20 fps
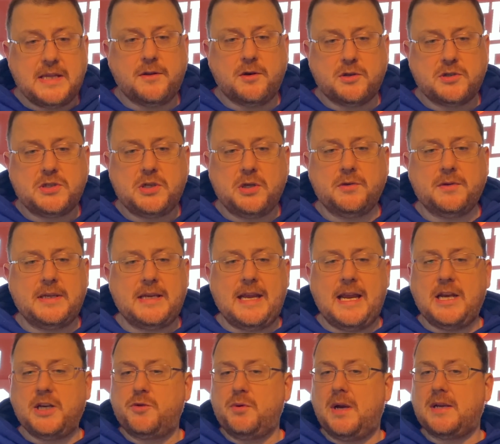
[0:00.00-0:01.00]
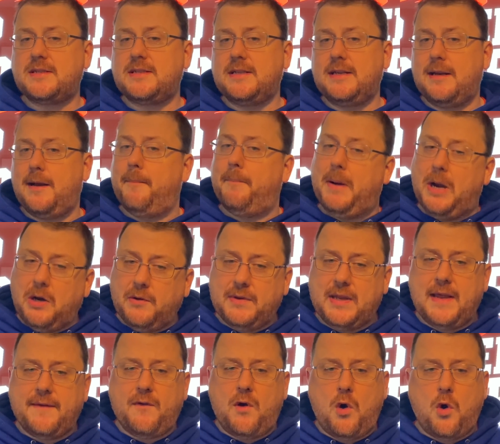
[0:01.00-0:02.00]
They're certainly interested and apparently
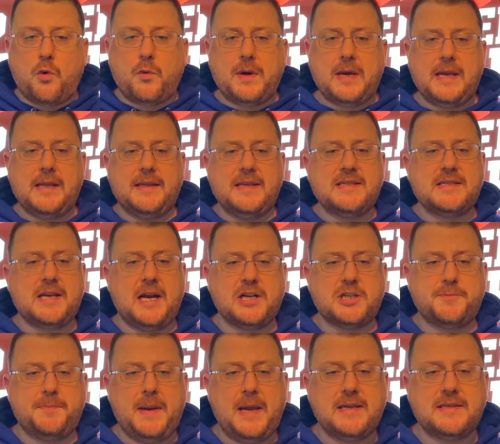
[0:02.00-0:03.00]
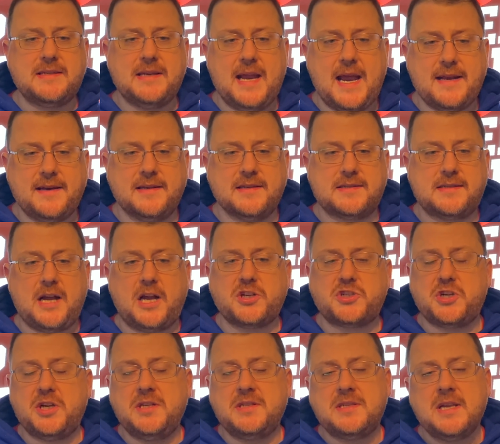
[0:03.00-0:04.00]
have already at least touched base and had
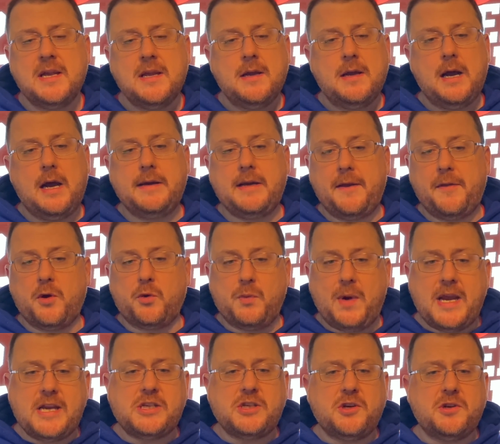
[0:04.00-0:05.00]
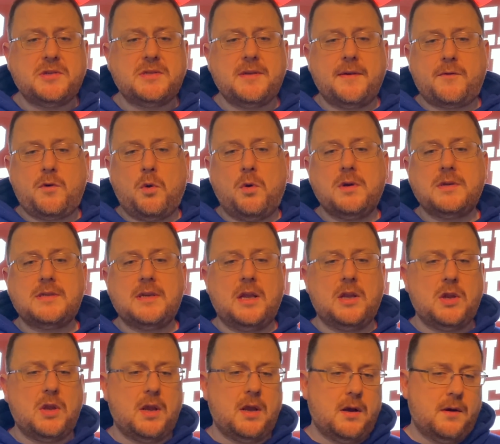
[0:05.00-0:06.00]
discussions. Now the Rangers, of course,
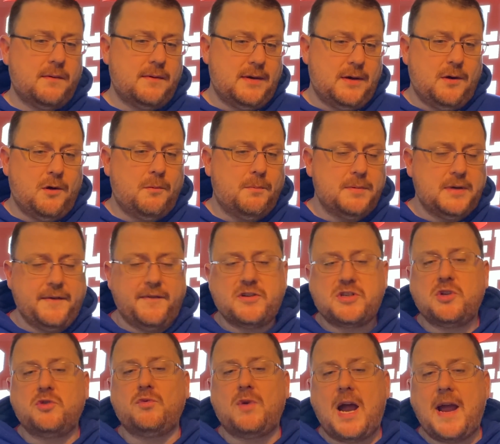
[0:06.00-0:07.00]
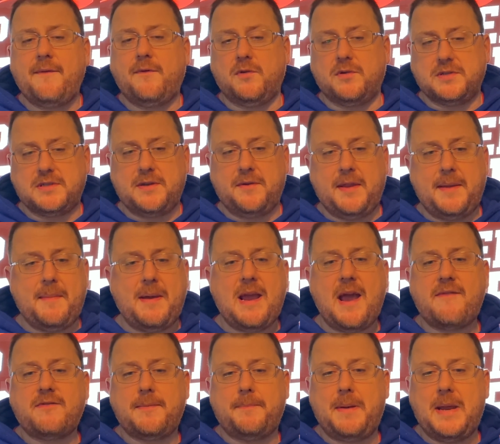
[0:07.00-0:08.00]
are division rivals, so they may
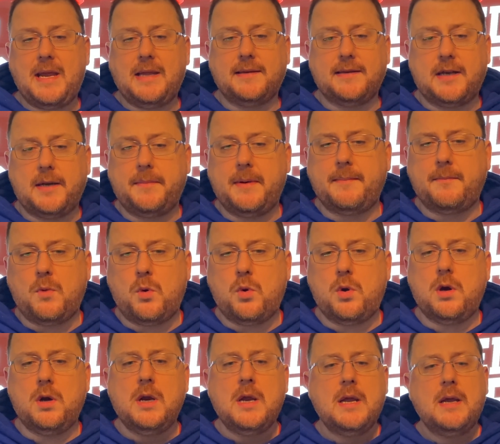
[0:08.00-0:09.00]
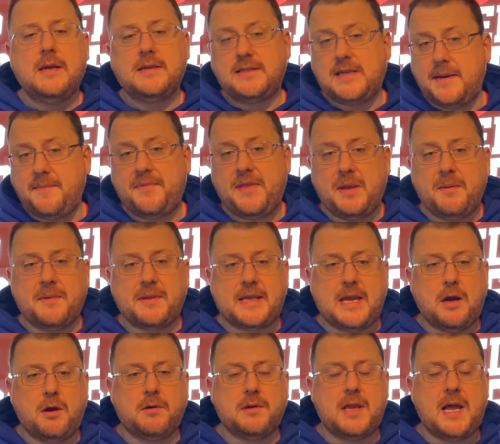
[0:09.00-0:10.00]
have to pay a little bit more. Same thing with
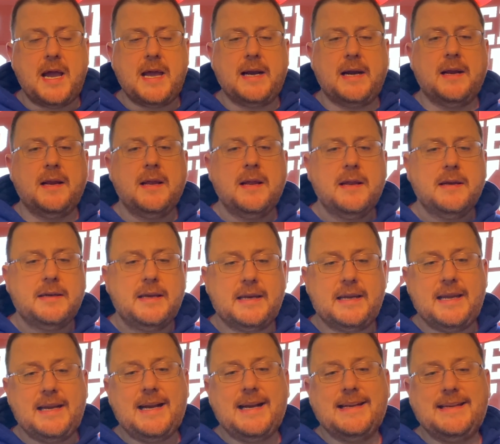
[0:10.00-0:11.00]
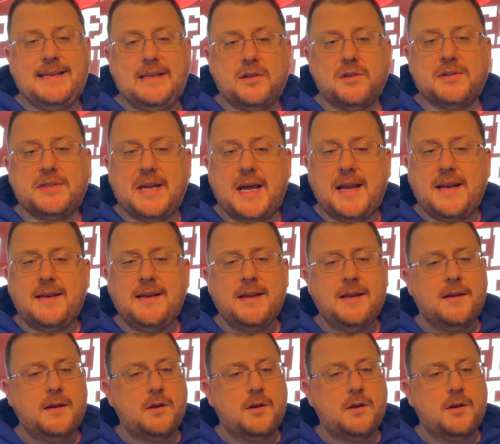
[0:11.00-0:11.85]
Carolina to get a deal done.